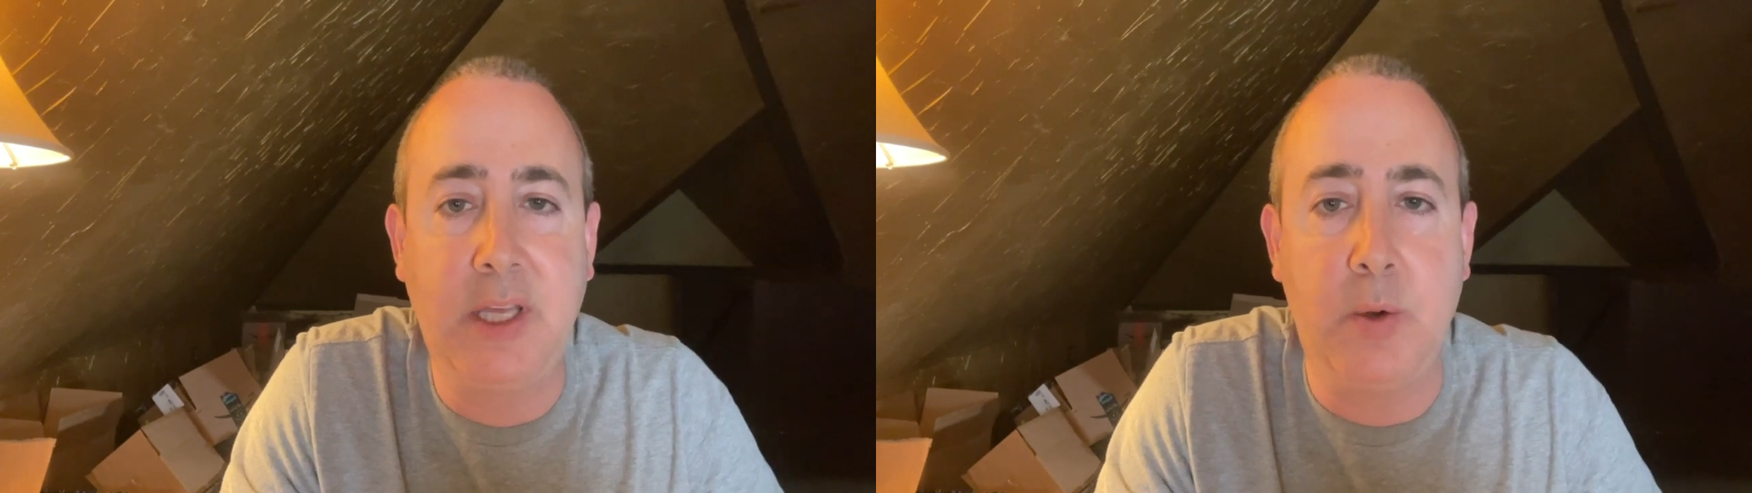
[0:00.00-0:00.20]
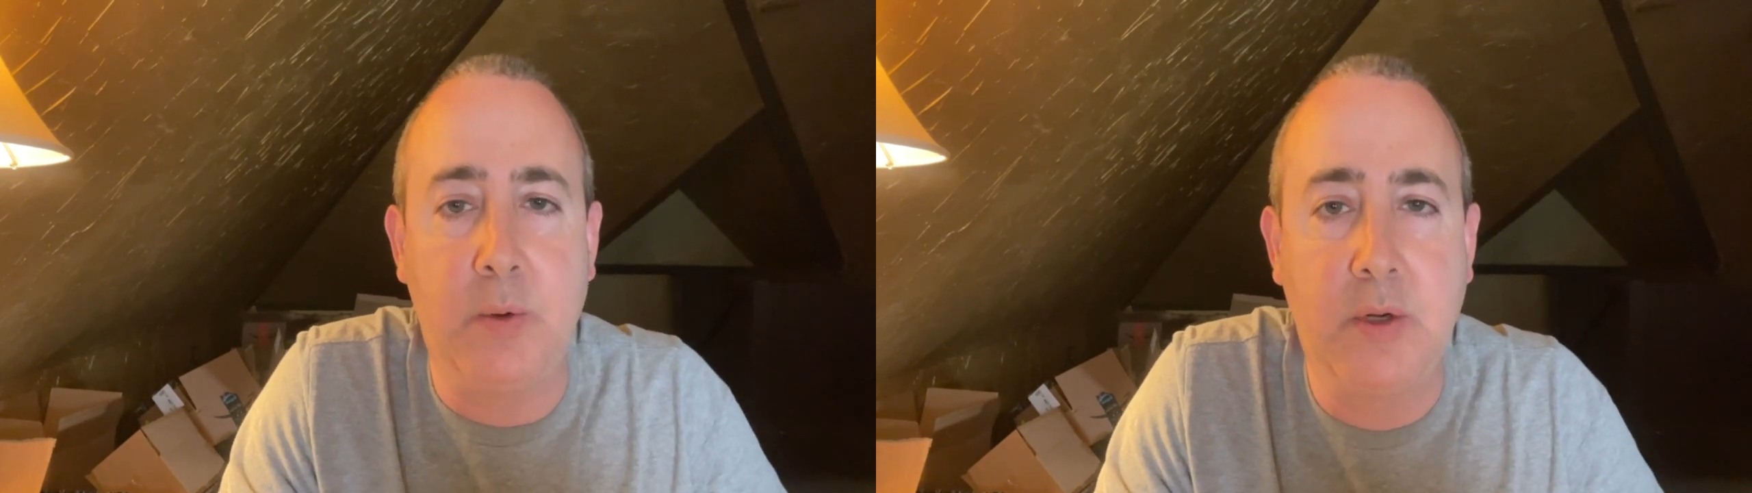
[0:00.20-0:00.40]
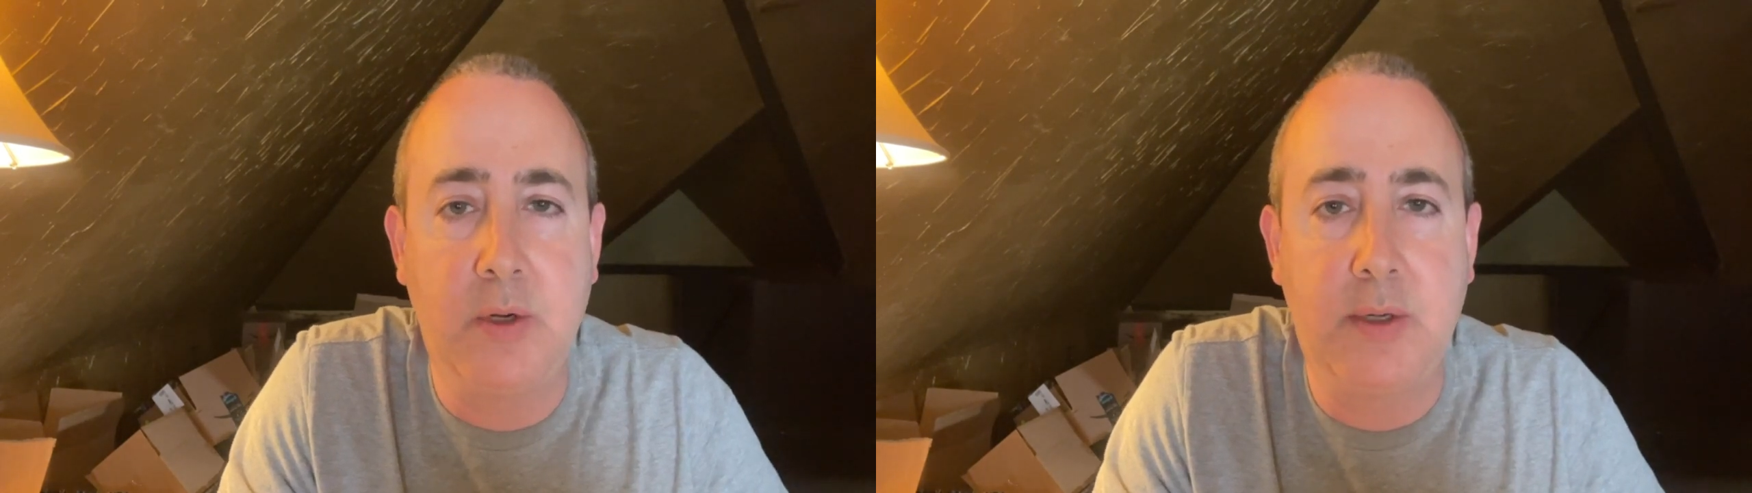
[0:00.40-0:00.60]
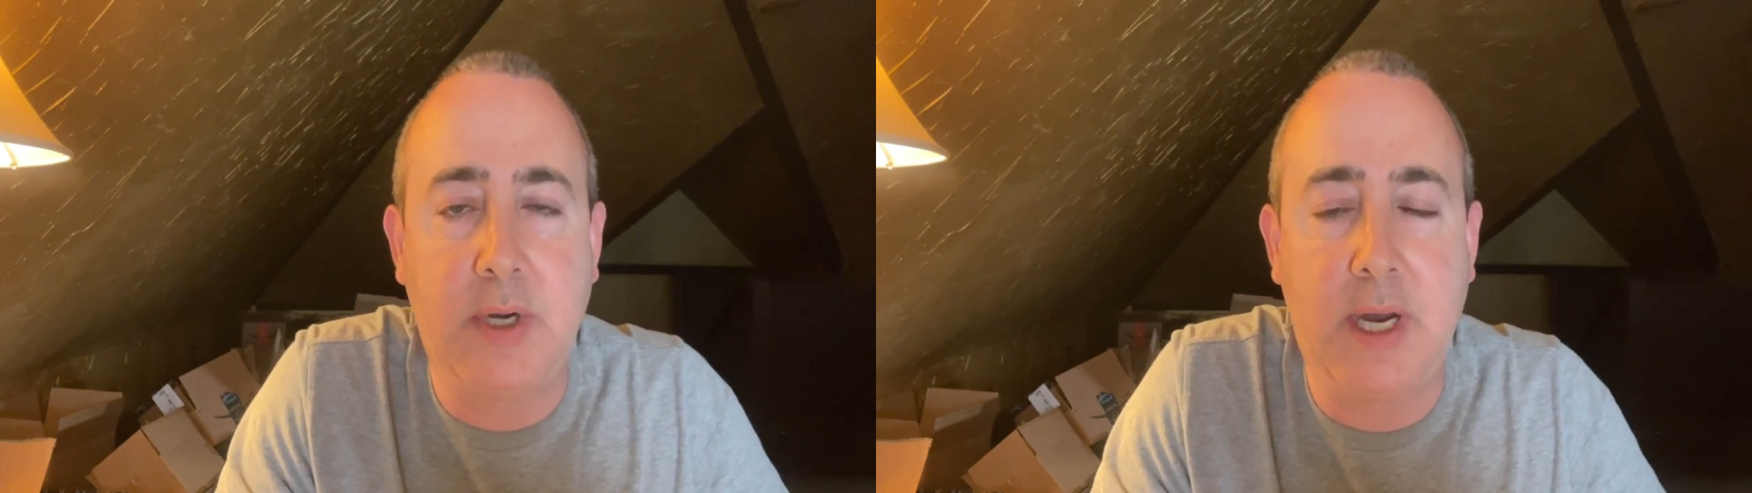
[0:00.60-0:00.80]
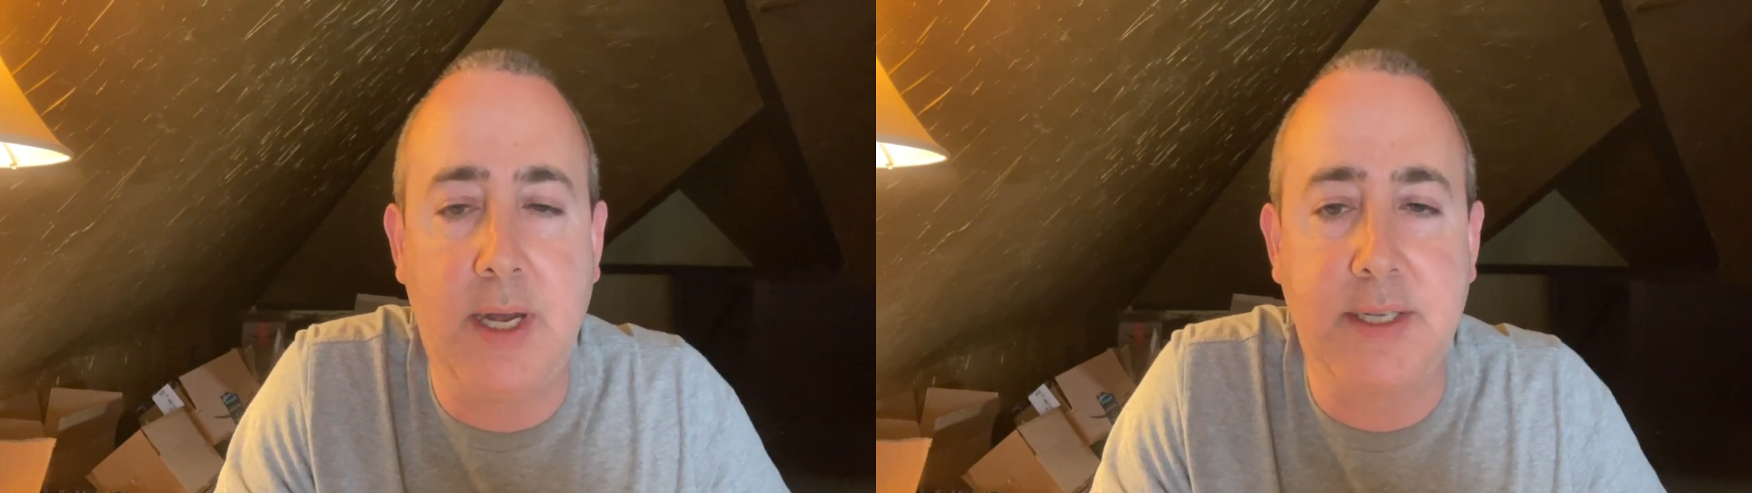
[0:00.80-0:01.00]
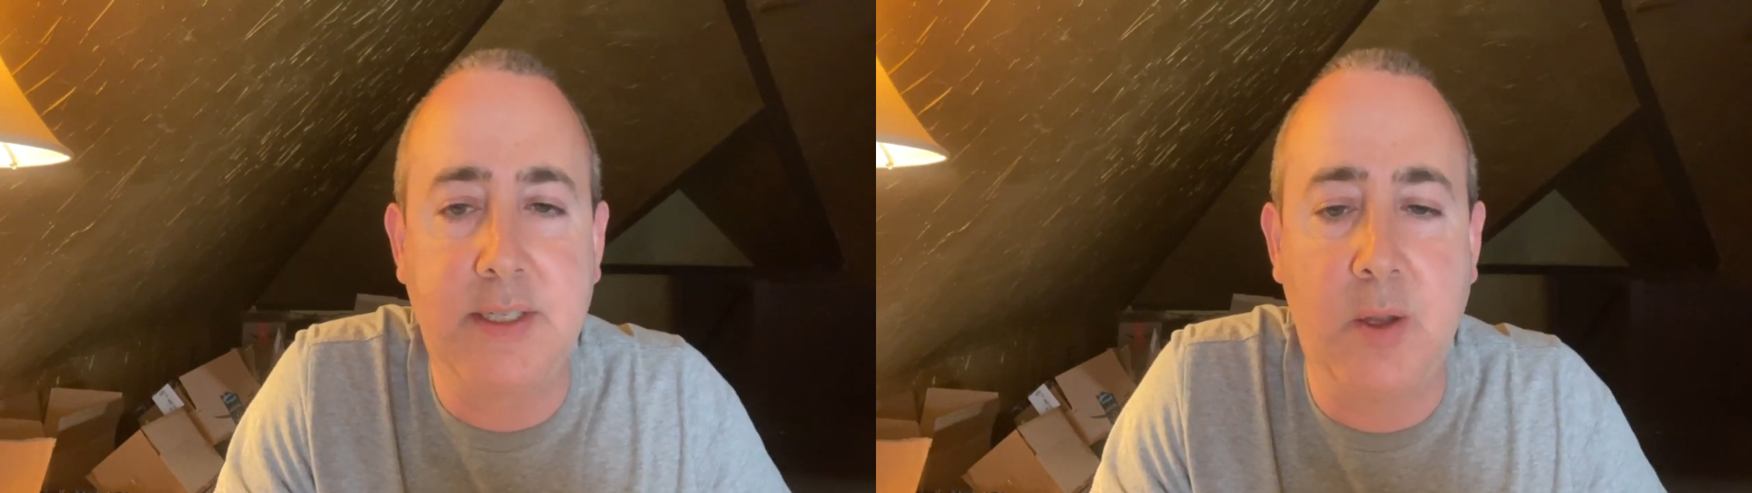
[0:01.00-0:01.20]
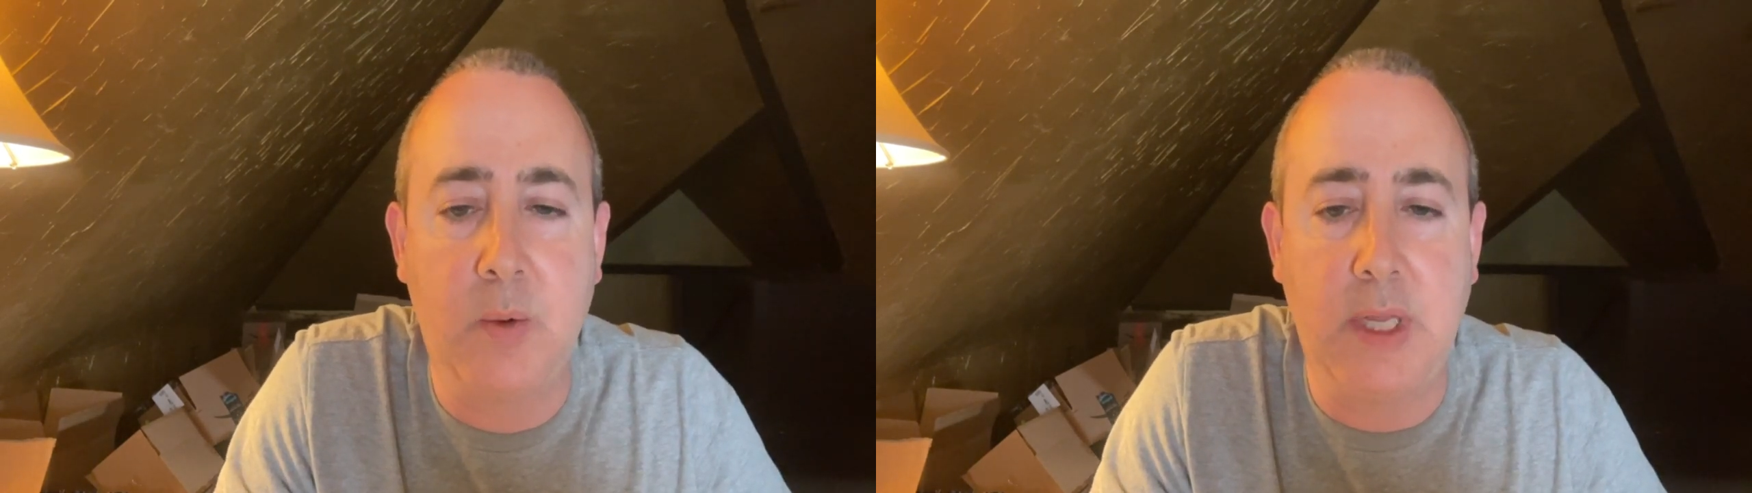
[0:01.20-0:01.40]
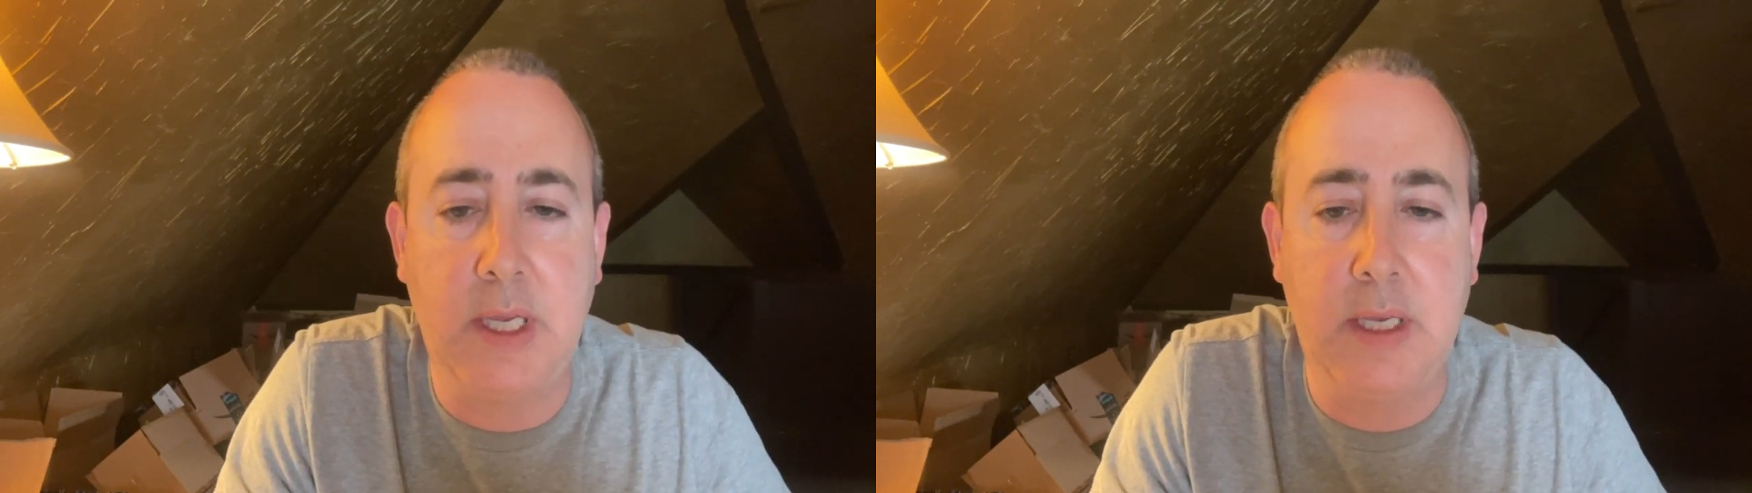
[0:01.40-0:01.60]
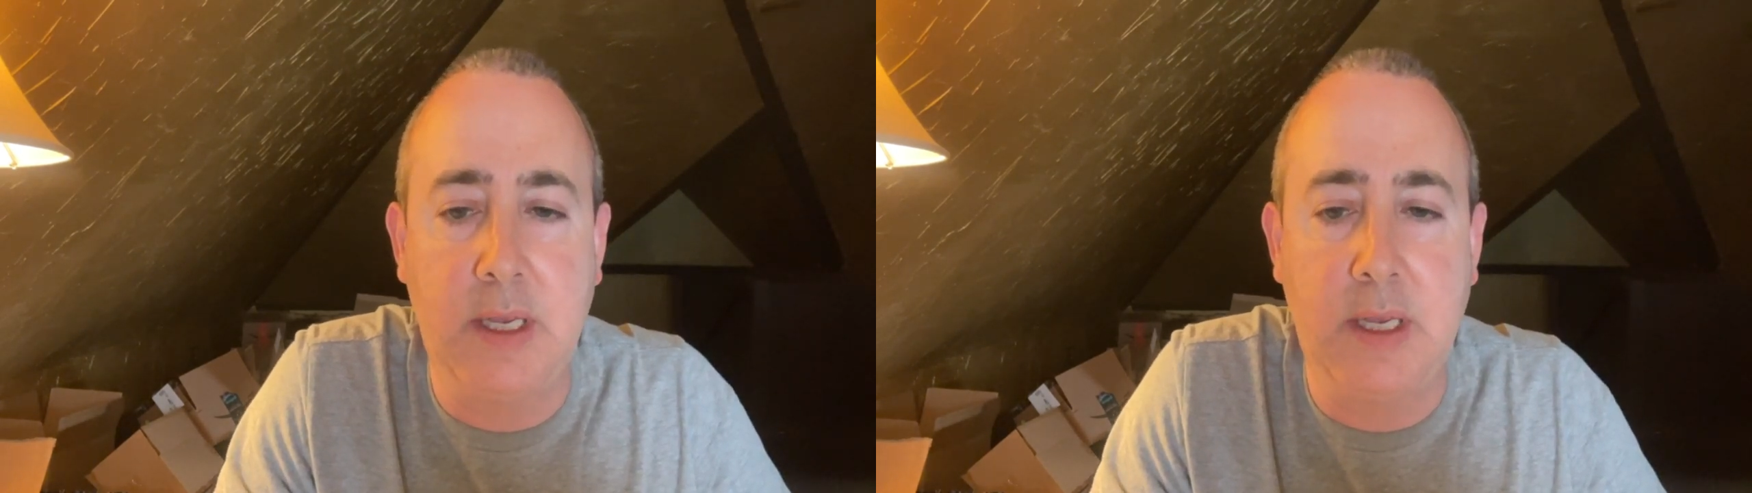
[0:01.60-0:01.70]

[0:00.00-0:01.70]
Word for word: you slowly.